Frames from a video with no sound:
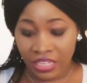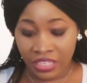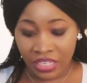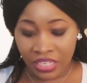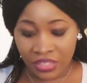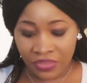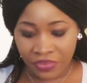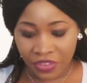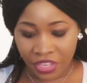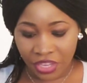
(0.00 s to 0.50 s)
in
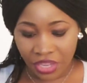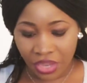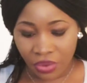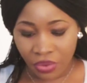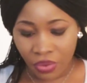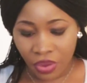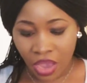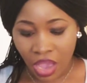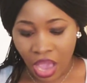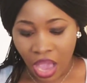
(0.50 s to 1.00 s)
this video,
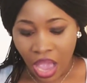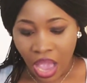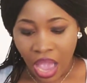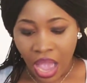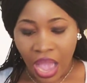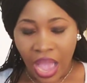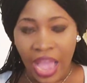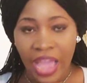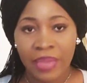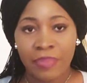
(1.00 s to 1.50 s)

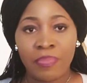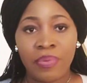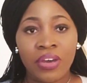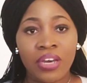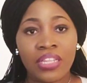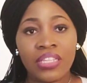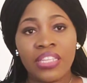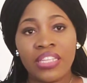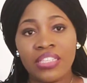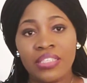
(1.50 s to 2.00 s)
I
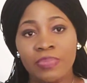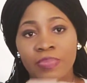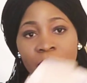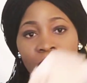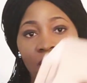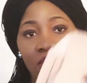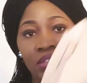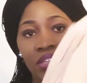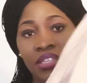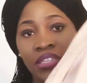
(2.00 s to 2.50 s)
put this
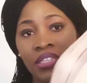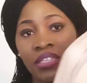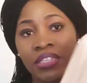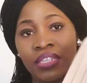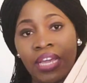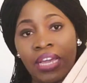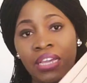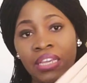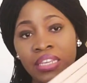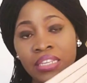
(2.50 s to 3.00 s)
belt the
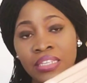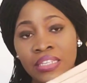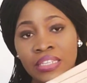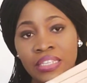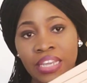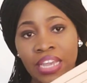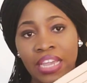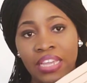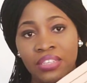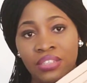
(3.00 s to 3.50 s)

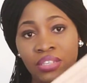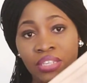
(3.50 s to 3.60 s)
second day.